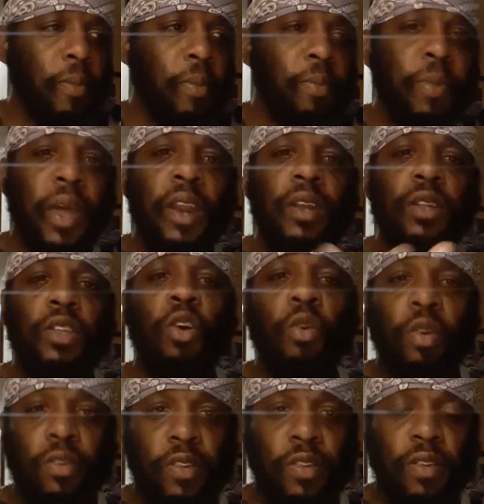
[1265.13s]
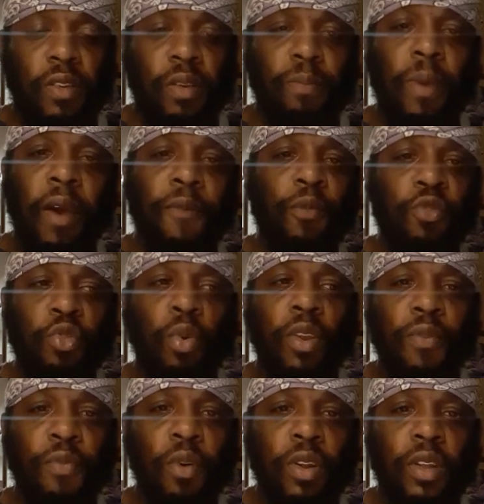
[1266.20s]
endurance. Matthew
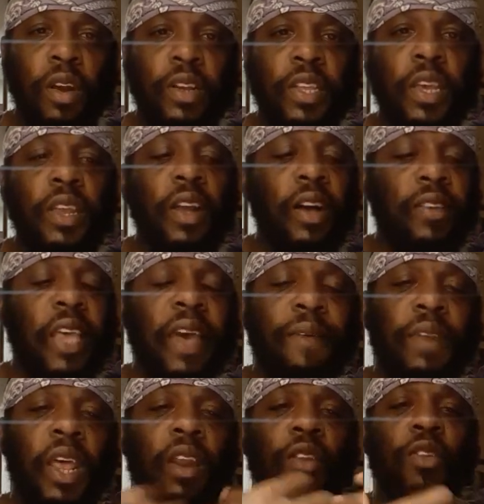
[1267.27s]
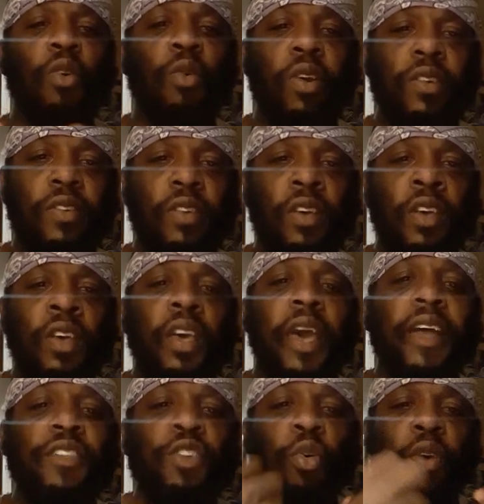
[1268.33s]
24:13. Us having that endurance,
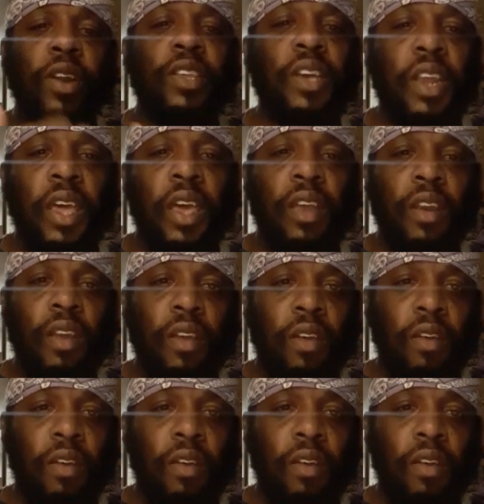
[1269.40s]
enduring it to the end.